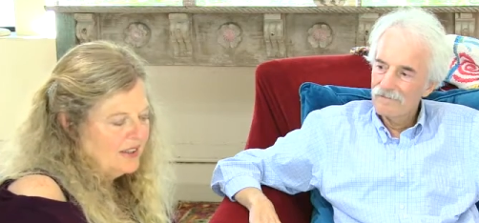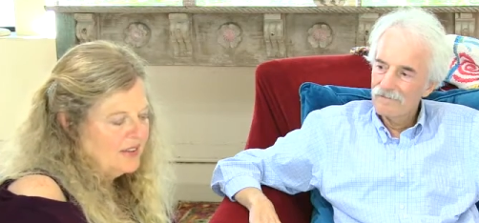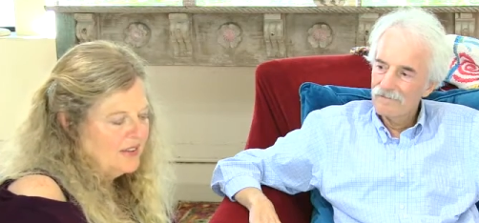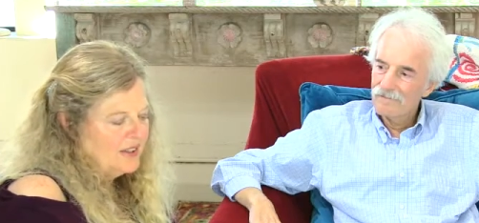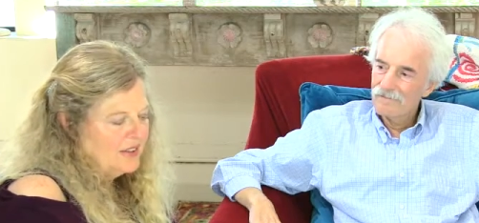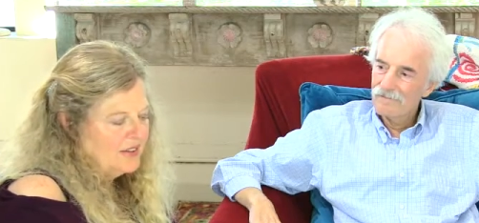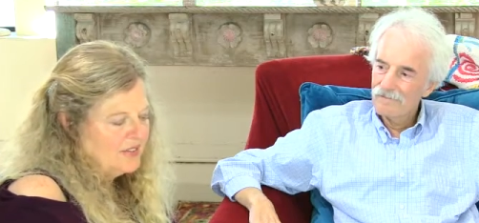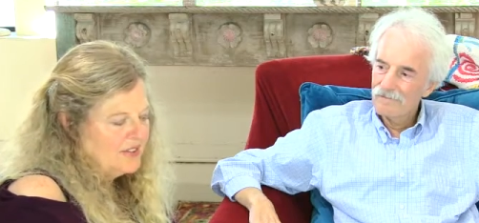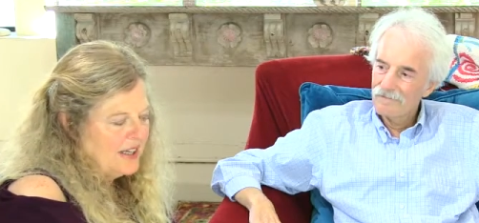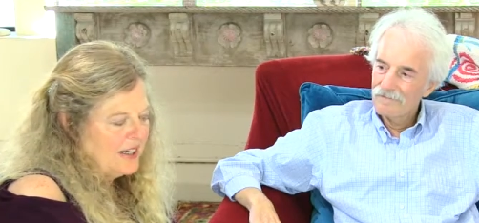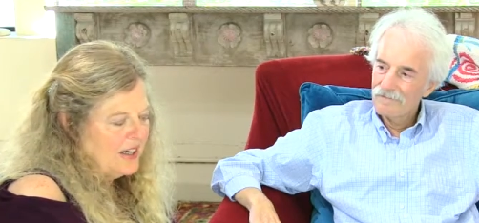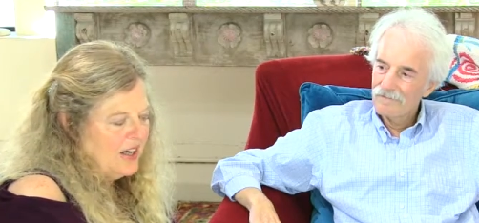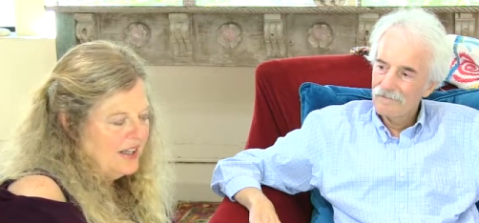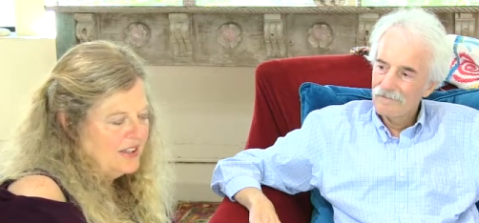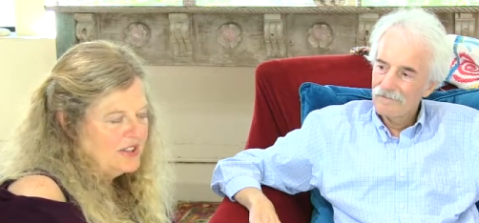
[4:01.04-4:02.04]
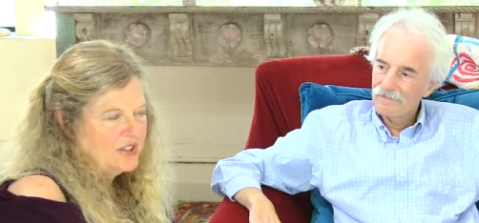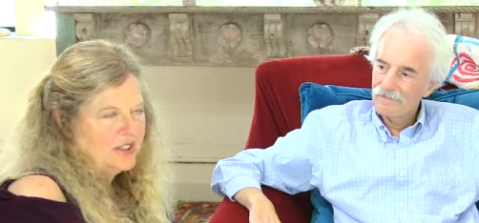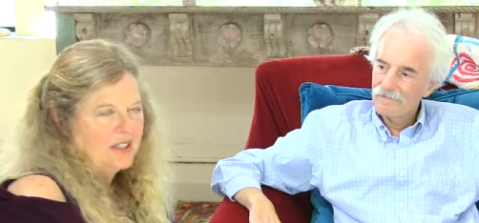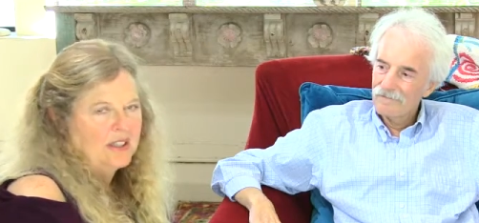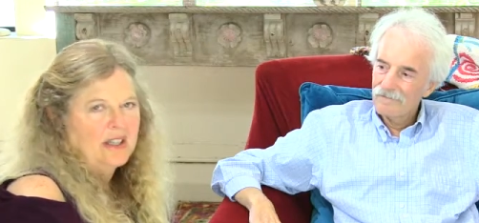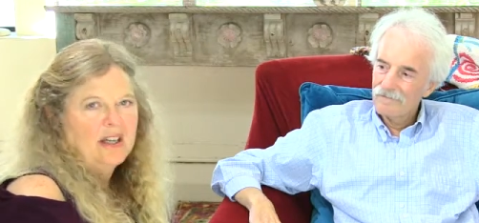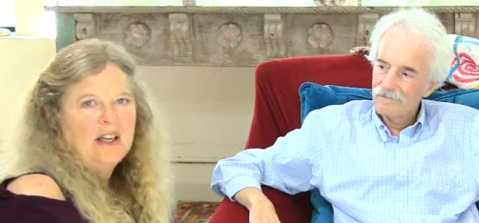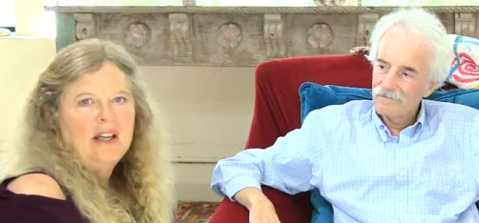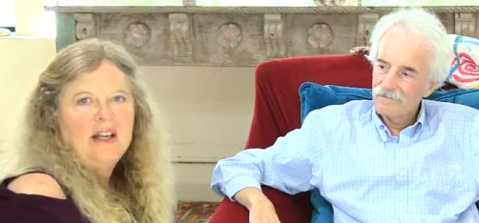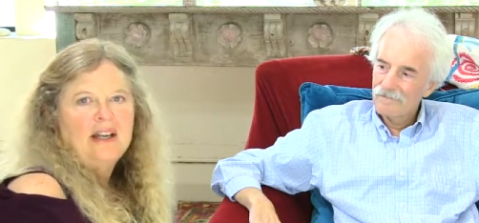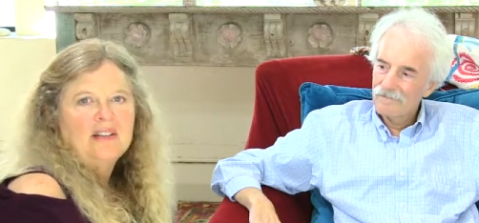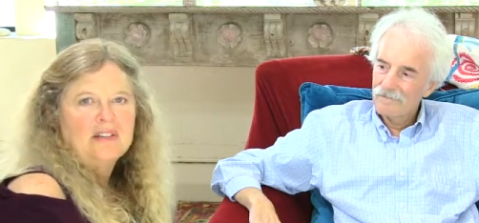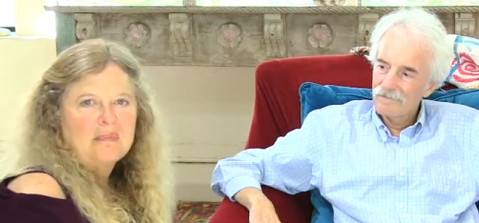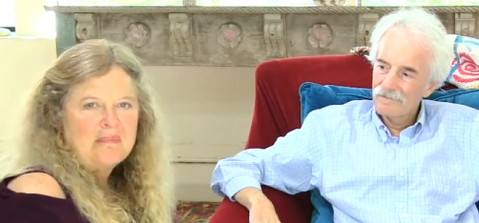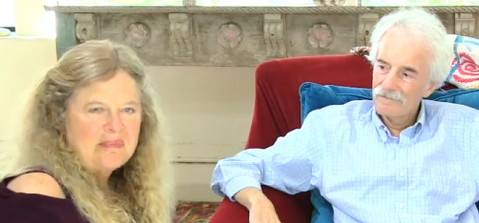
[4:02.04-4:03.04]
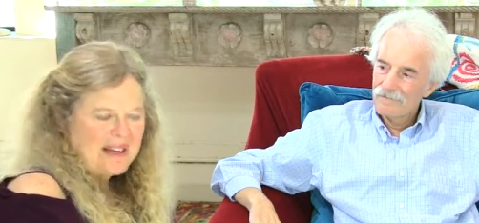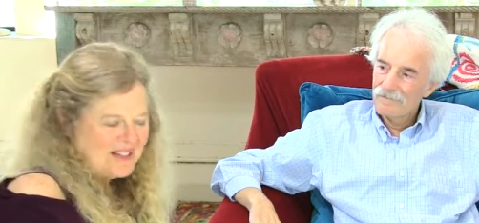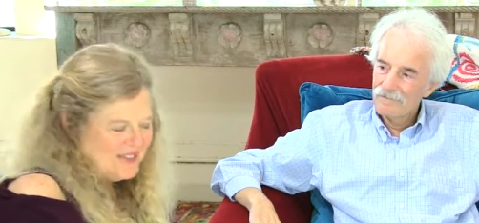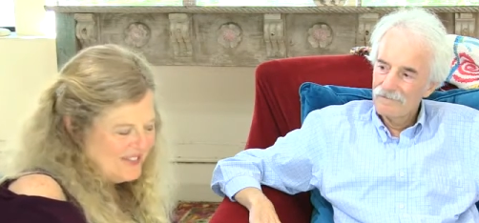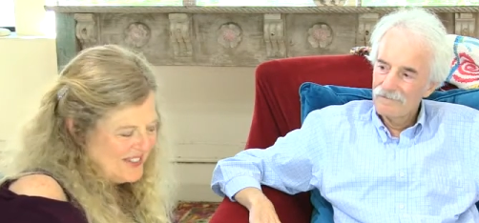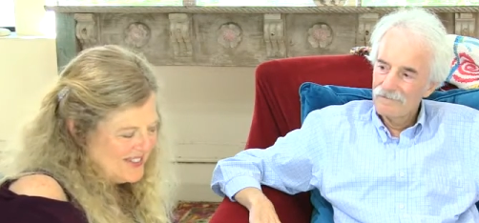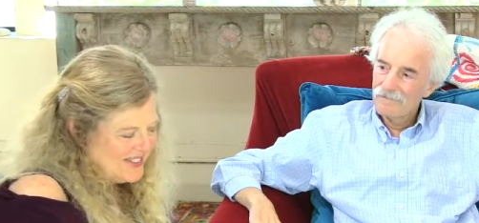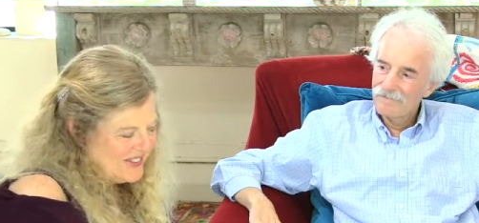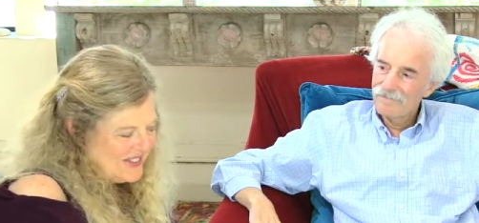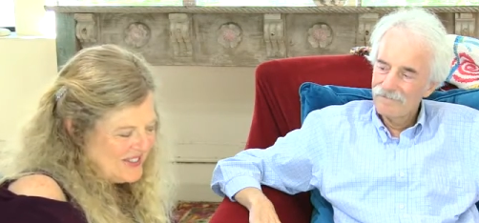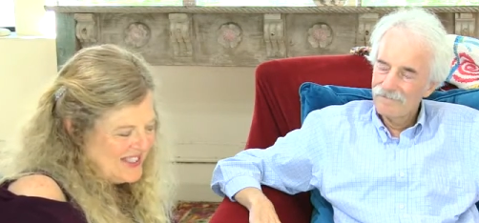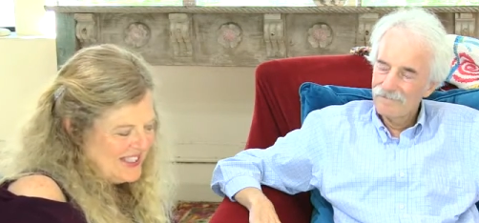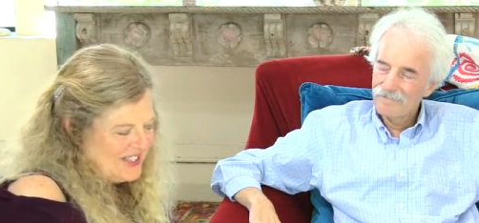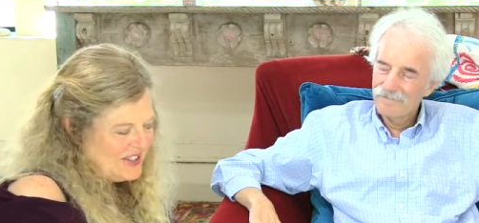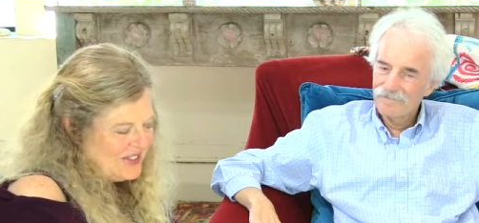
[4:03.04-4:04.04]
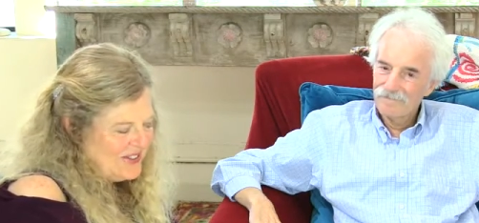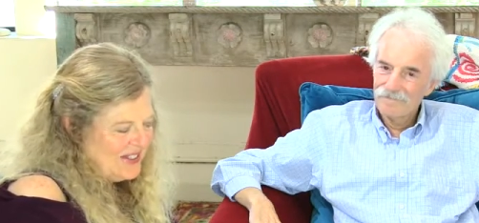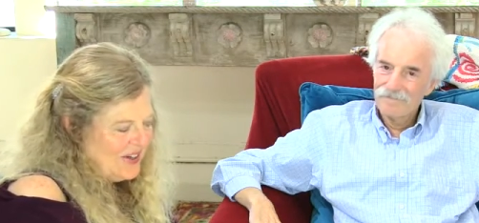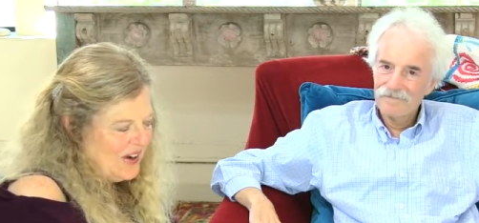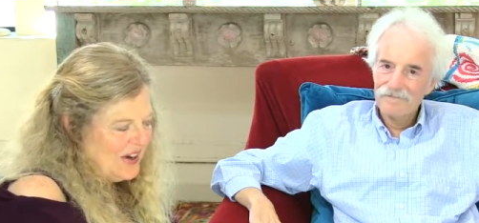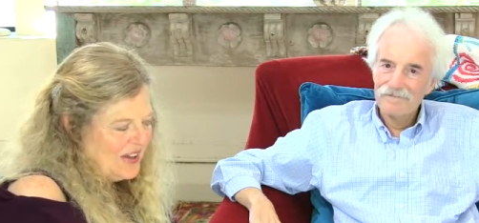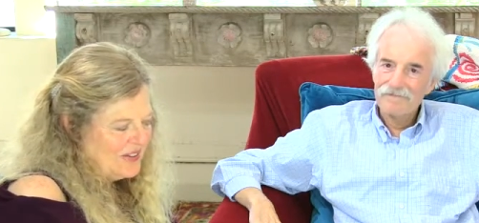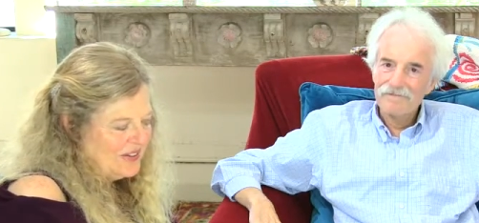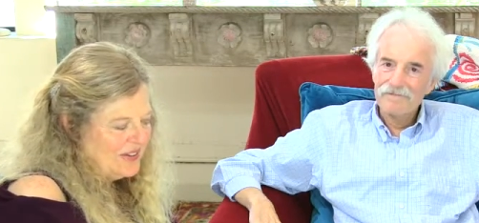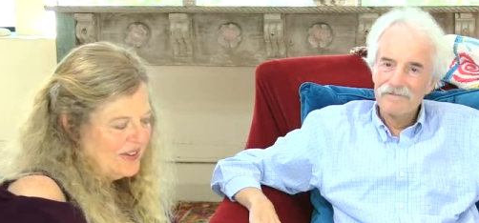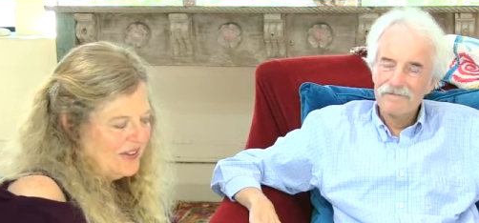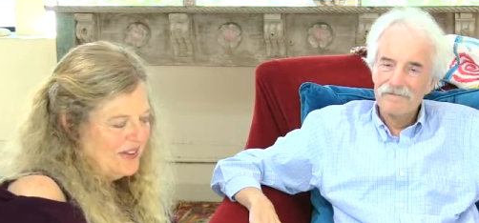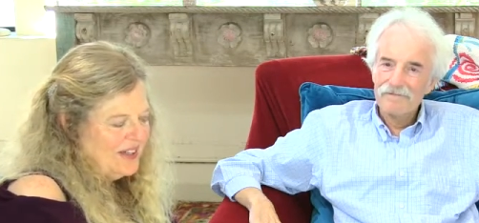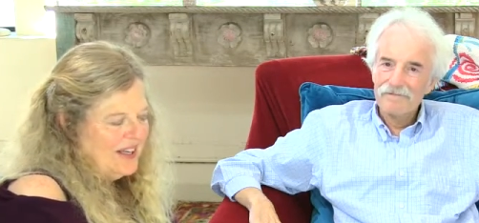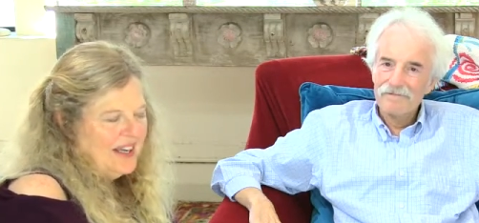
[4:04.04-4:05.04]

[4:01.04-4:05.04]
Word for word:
Speaker 1: in clinical psychology, is a metaphysical teacher and author,